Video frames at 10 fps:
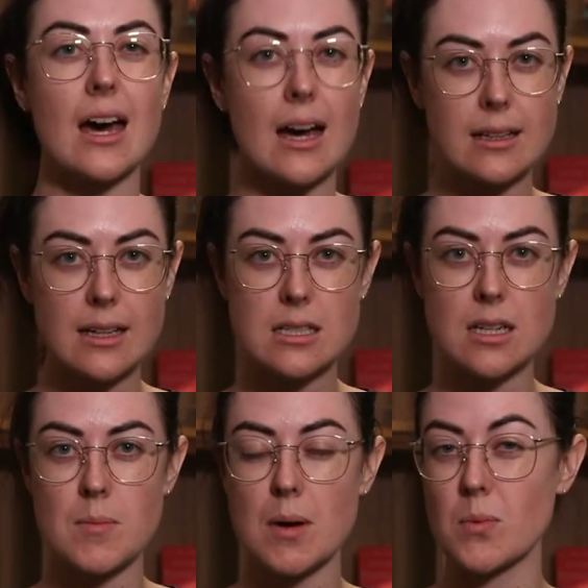I like to
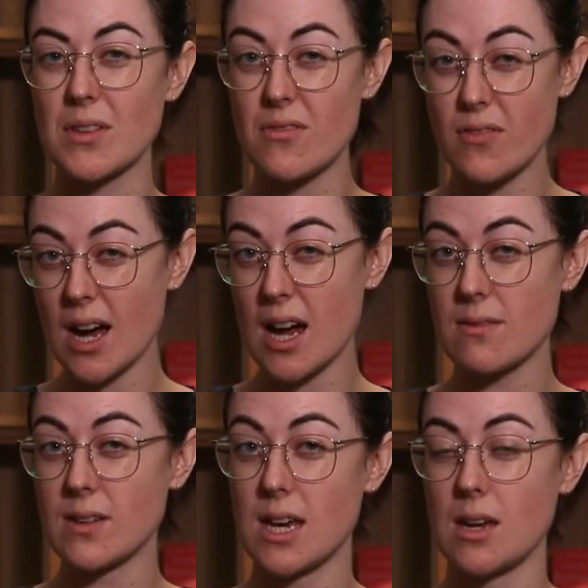come up with
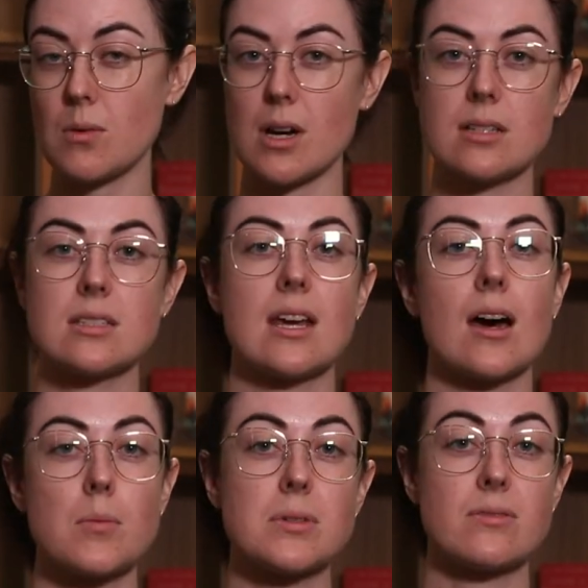5 keywords to
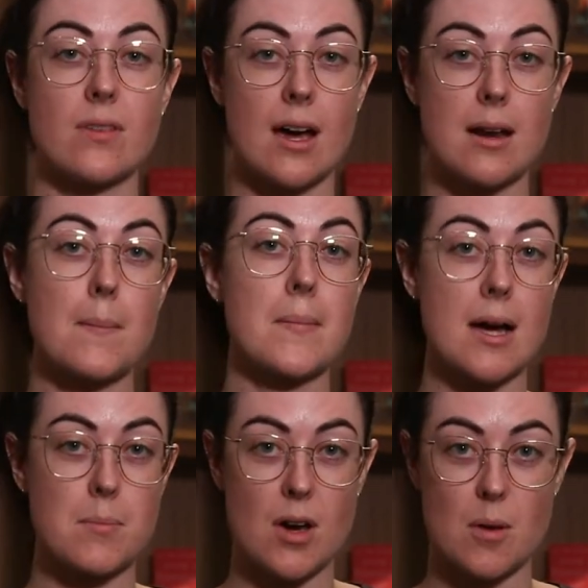help define
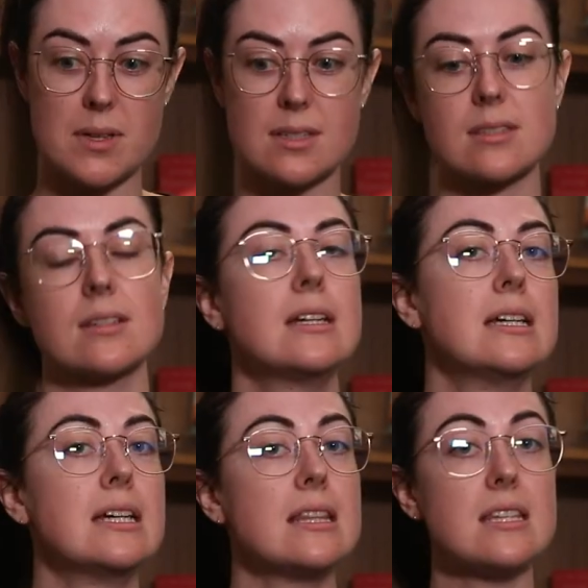my purpose.
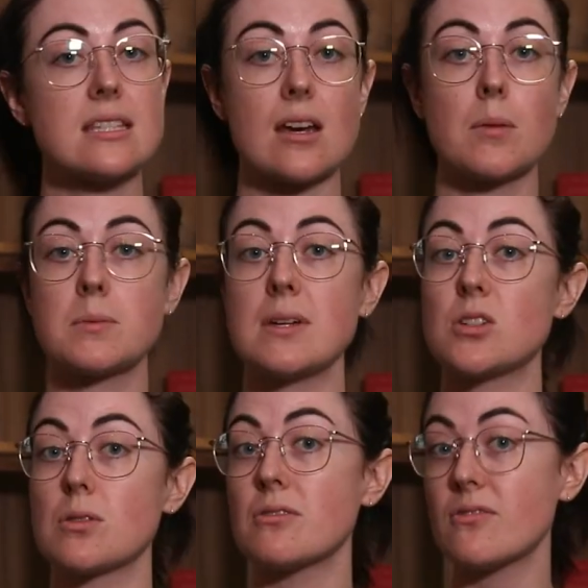This helps me
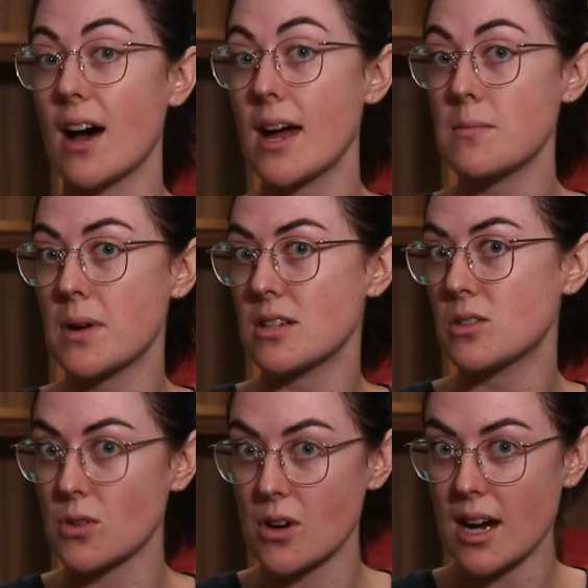to refine my
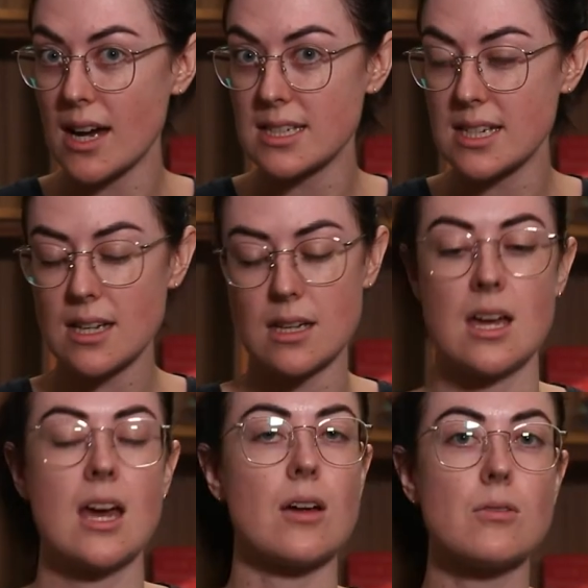story idea
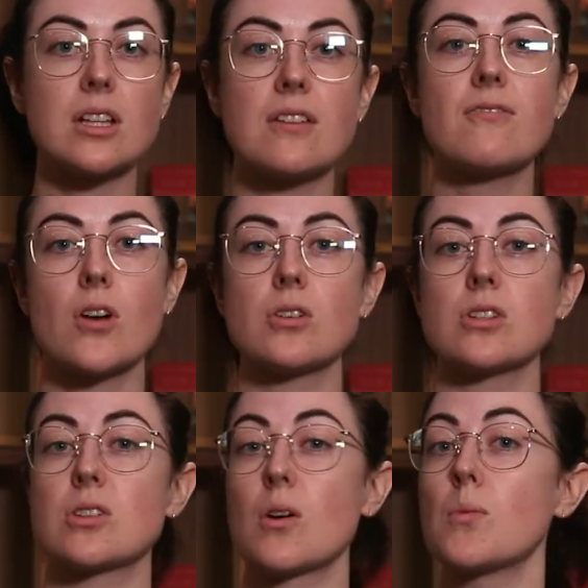and really
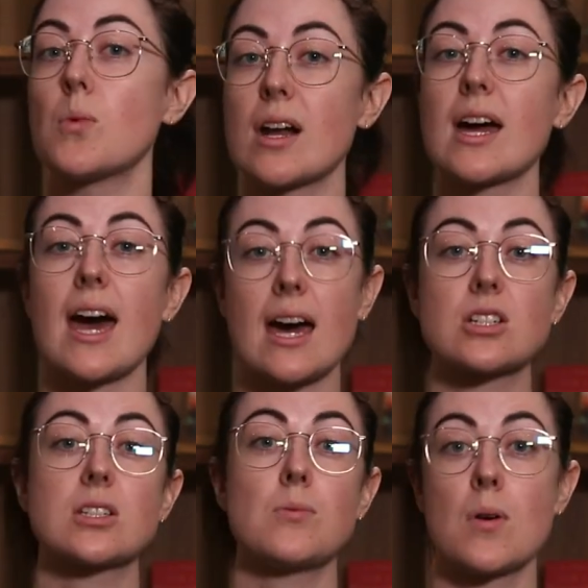focus on what I
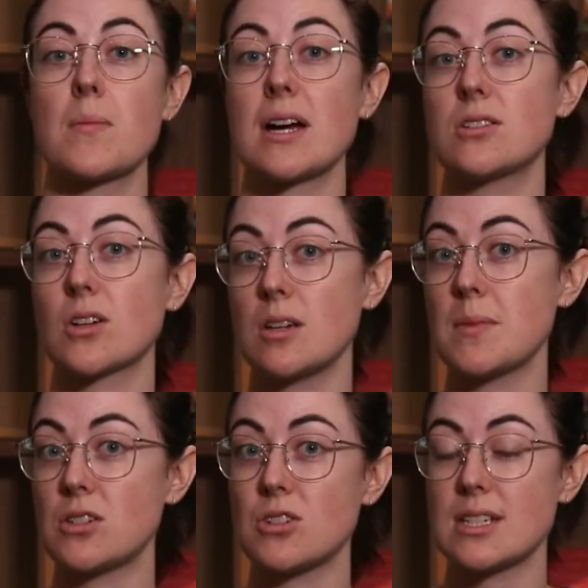actually want my
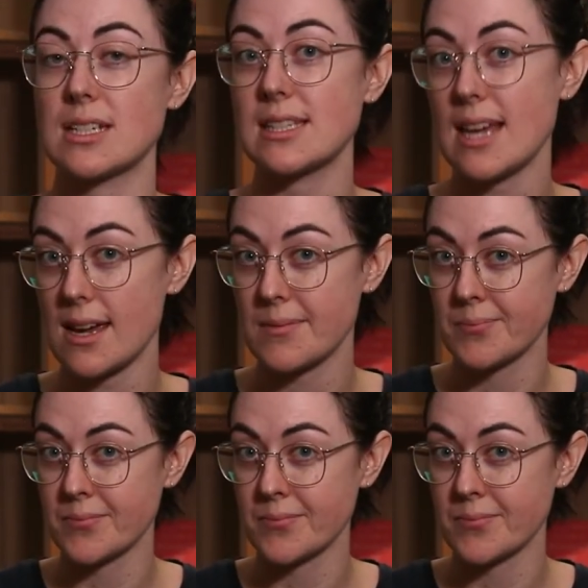documentary to say.